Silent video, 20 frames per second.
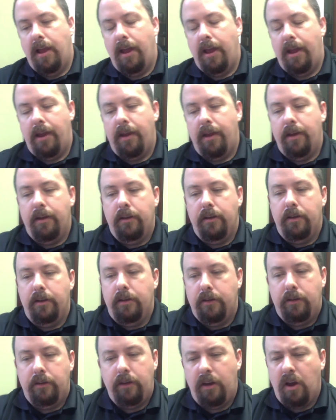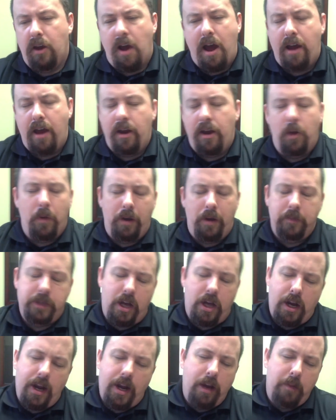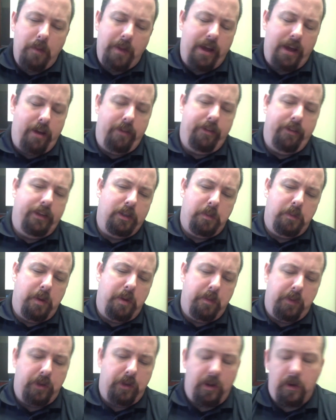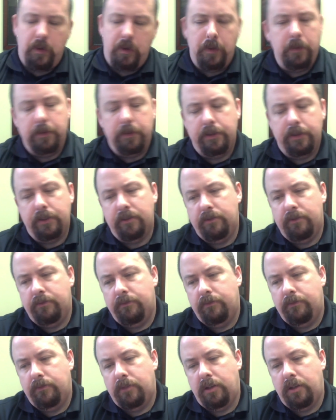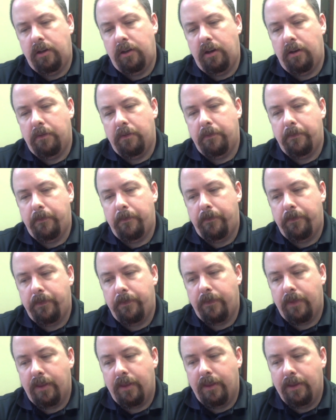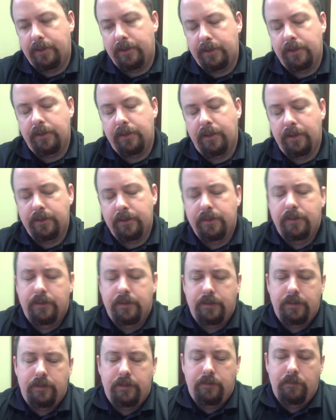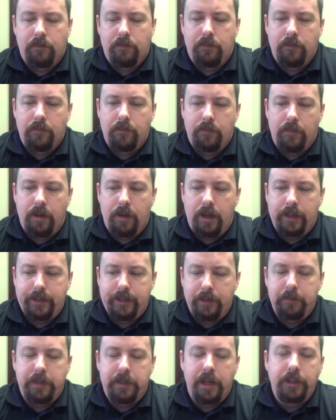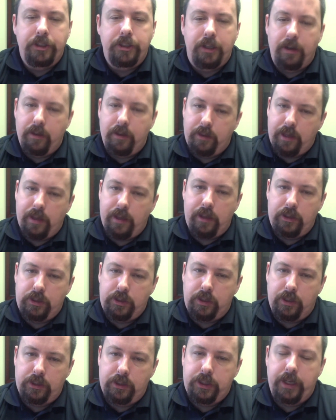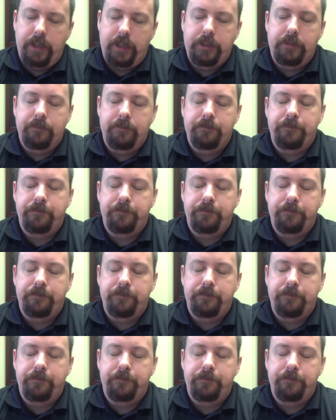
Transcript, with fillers: and you know, I know what I'm talking about, and these people don't. You know, this is this is a temptation in theological education.